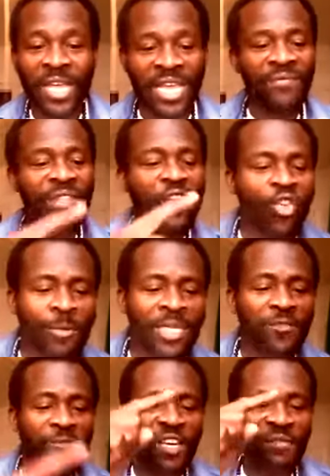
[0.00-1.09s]
If the
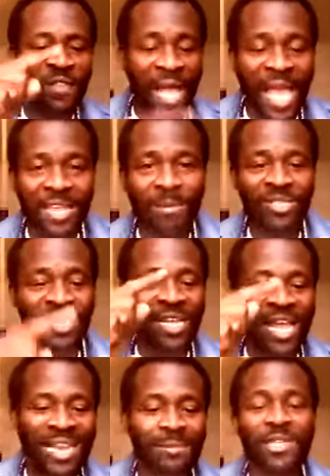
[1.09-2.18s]
humans feed off the animals and
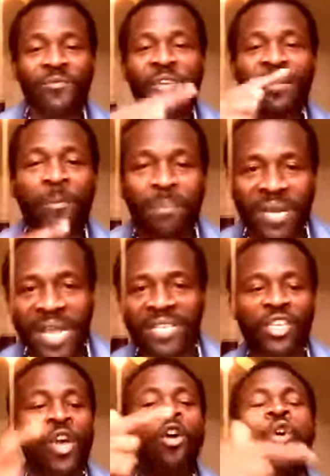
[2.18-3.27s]
the animals feed off the
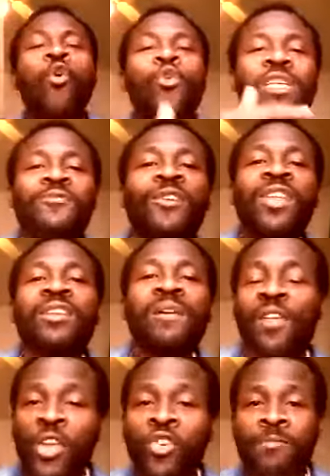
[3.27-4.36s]
plants, who is feeding off
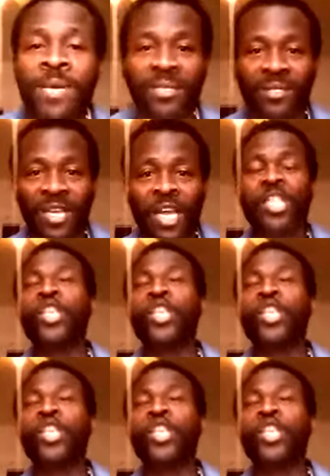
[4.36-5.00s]
the humans?